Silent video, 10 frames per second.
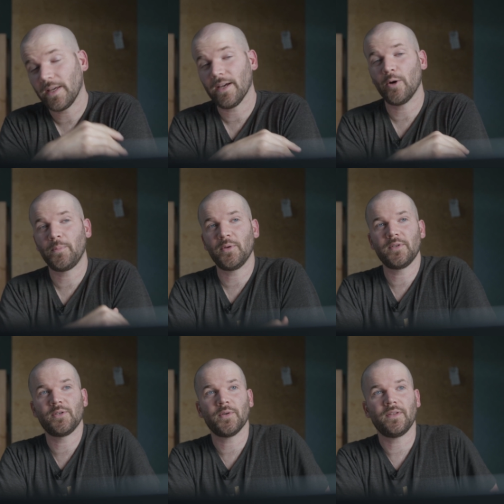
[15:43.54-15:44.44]
Okay, I hope you
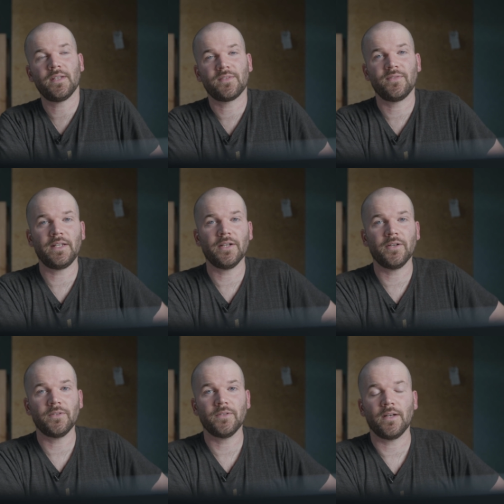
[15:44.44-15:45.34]
enjoyed this
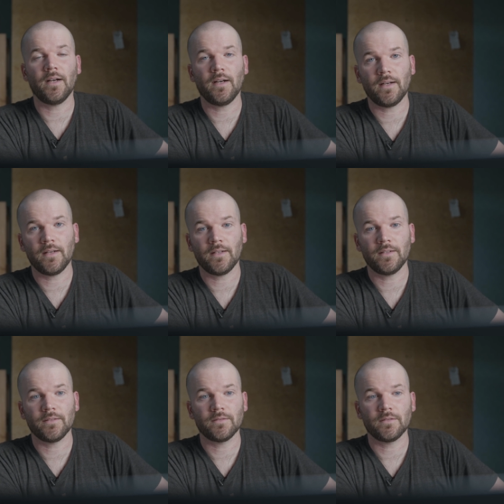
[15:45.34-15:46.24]
video. Uh,